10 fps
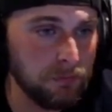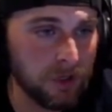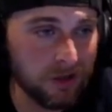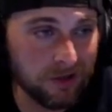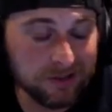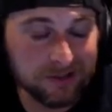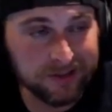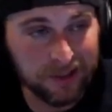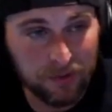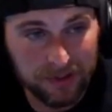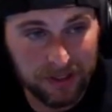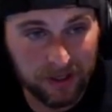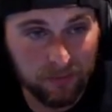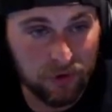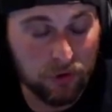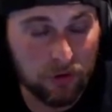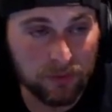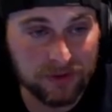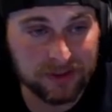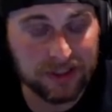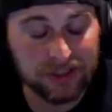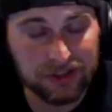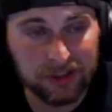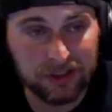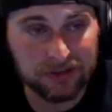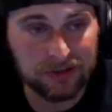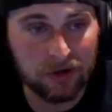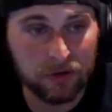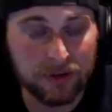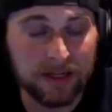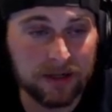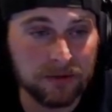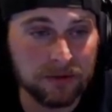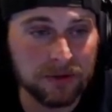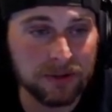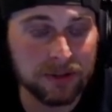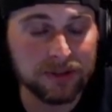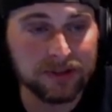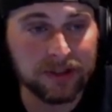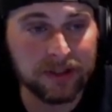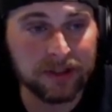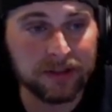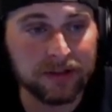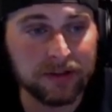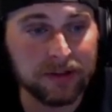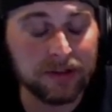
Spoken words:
Not to say we can't pull up and take shots, haul down in this tank.